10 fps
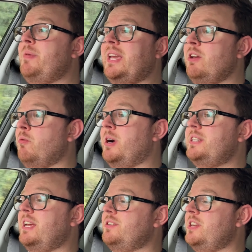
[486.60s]
picky with my
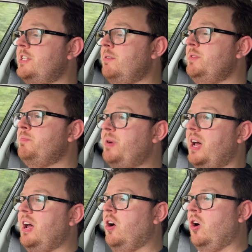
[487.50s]
sound systems,
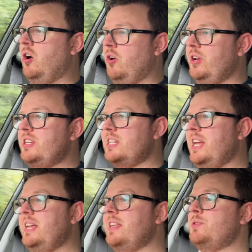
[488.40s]
but
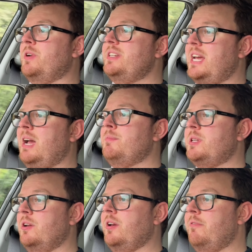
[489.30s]
honestly, this one is
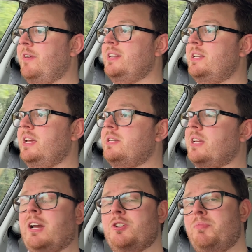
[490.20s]
absolutely
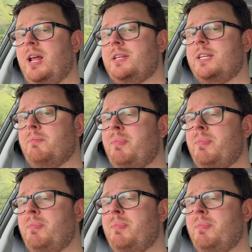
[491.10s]
fantastic. I was blasting